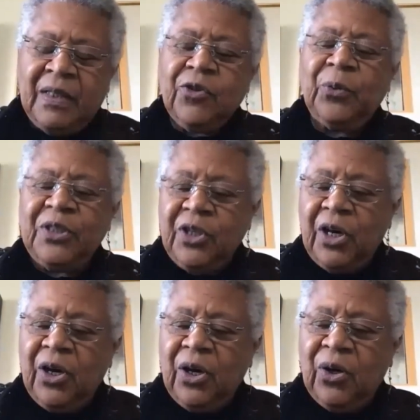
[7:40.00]
so we
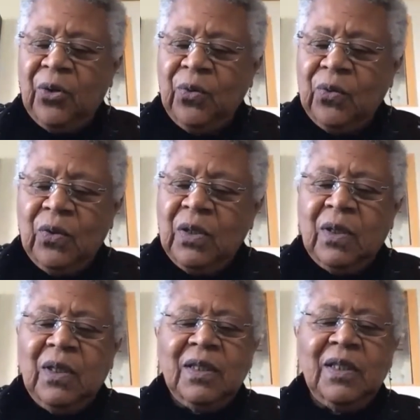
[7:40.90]
know
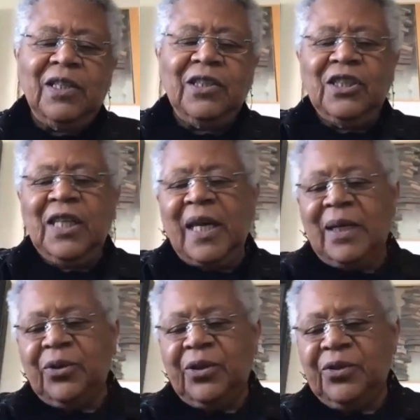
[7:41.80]
lunch
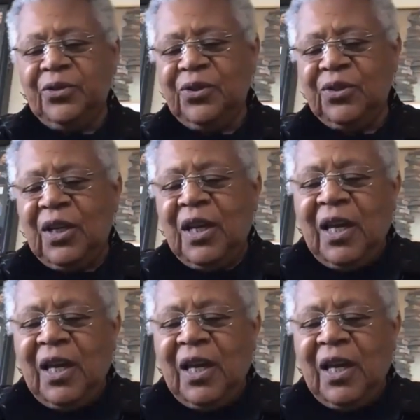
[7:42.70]
counters,